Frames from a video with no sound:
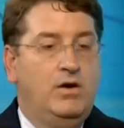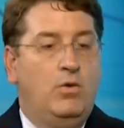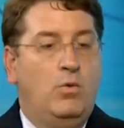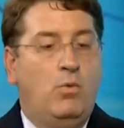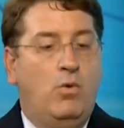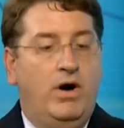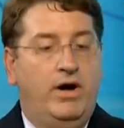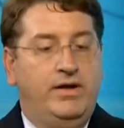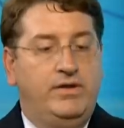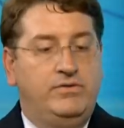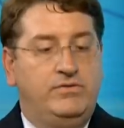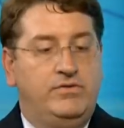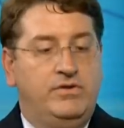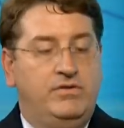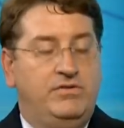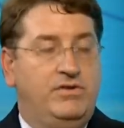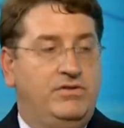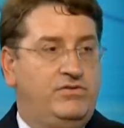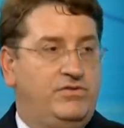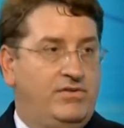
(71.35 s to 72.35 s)
was
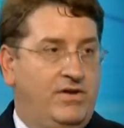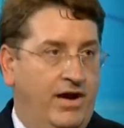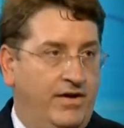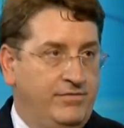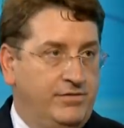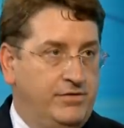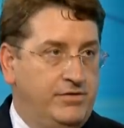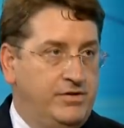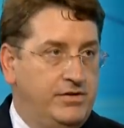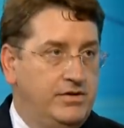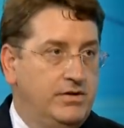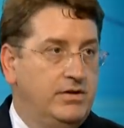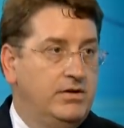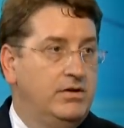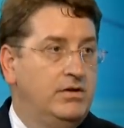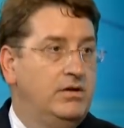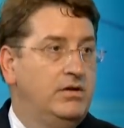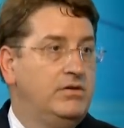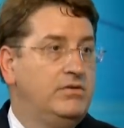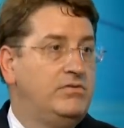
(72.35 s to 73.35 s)
discovered,
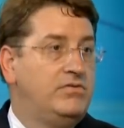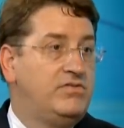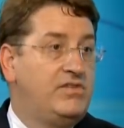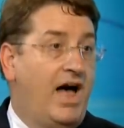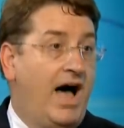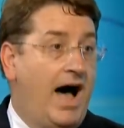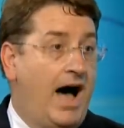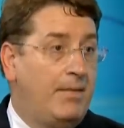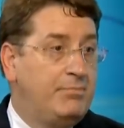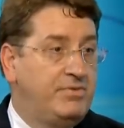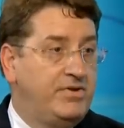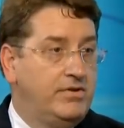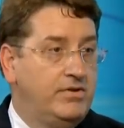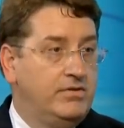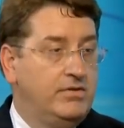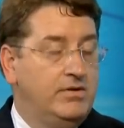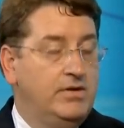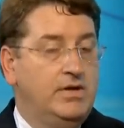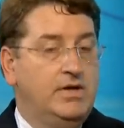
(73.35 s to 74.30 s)
stopped,